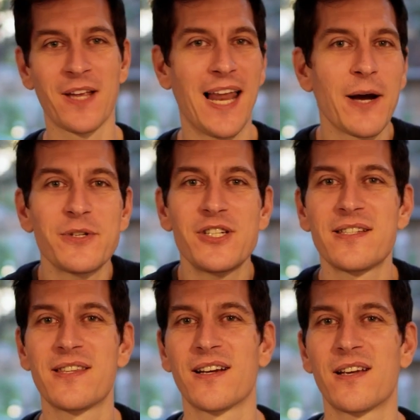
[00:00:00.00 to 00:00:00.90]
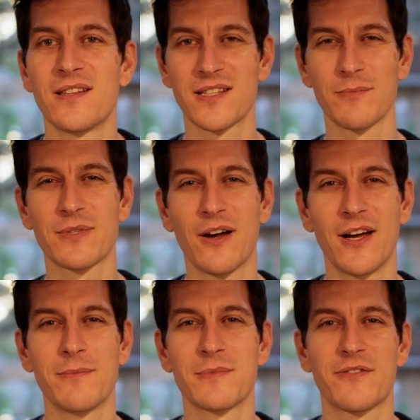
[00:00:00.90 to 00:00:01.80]
languages that can
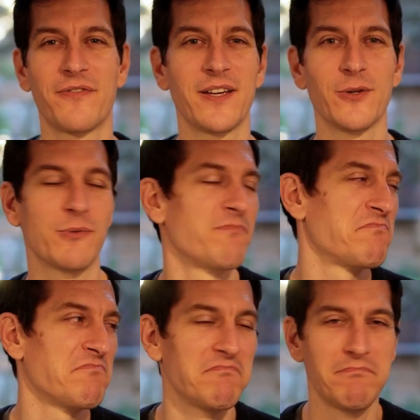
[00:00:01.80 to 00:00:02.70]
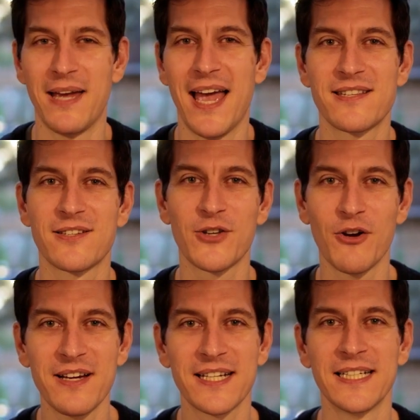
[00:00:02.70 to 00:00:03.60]
sometimes feel a bit
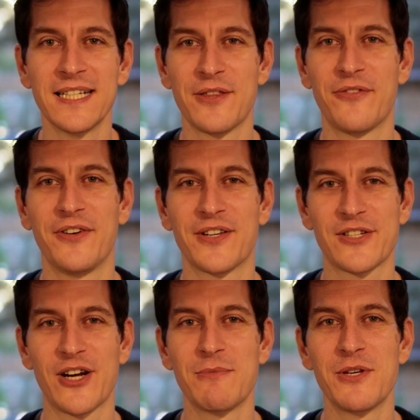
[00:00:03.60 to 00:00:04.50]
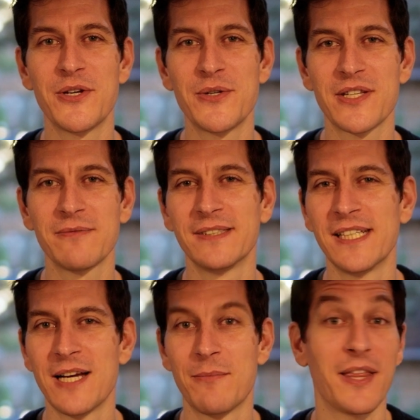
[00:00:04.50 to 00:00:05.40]
esoteric the first time you use them,
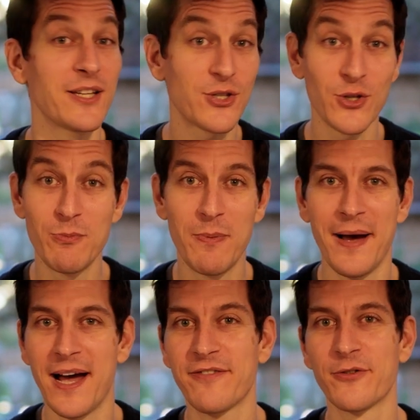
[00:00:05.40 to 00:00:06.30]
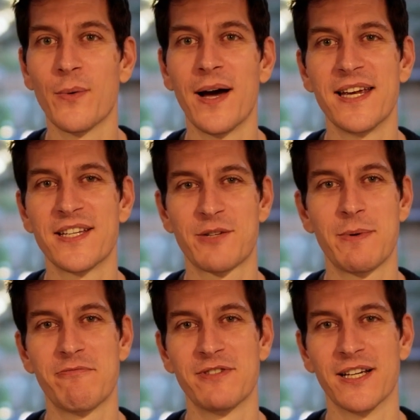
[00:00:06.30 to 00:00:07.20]
but they're super powerful ways to
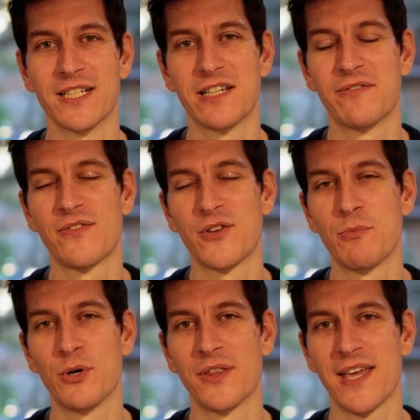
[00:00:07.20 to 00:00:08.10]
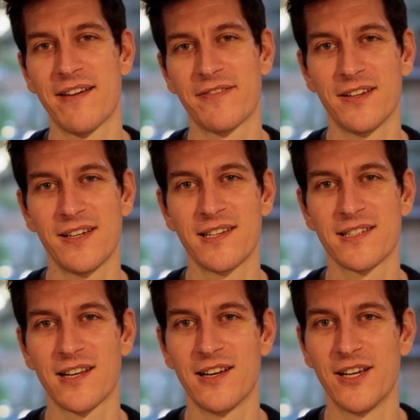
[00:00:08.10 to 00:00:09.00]
be productive if you put the effort
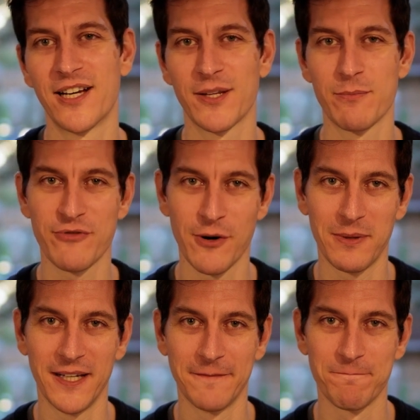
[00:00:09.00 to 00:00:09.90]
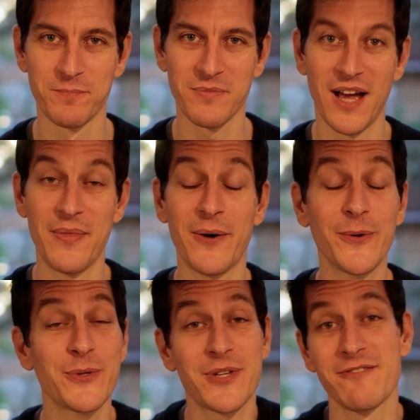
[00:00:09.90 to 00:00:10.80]
into learning them properly and they're
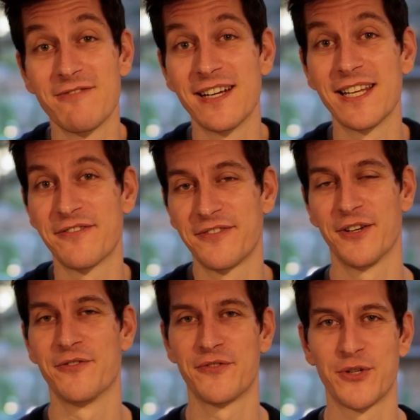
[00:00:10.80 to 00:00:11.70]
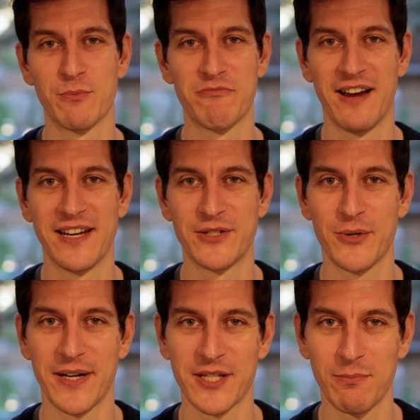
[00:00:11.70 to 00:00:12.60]
also really fun for your brain
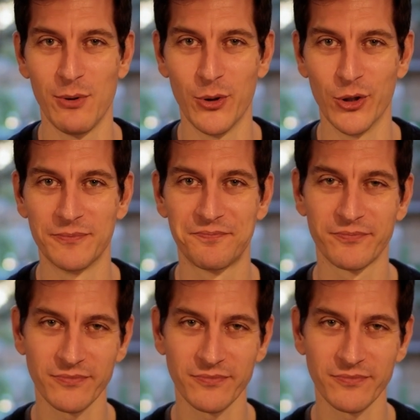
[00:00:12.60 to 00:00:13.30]
to explore.